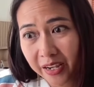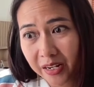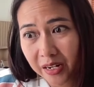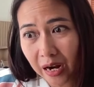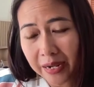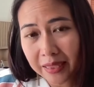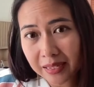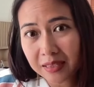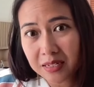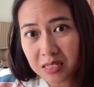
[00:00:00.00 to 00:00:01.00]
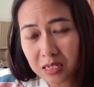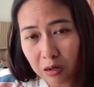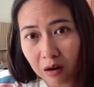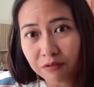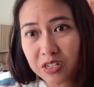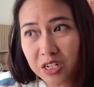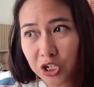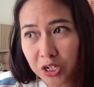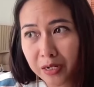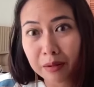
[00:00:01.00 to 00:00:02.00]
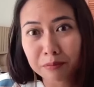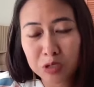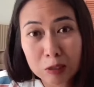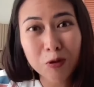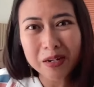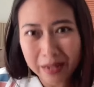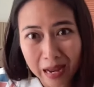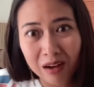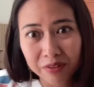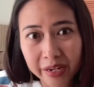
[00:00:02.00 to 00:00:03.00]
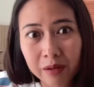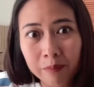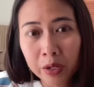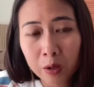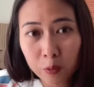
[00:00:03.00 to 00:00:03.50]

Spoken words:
And I think this is the conversation that I'm slowly having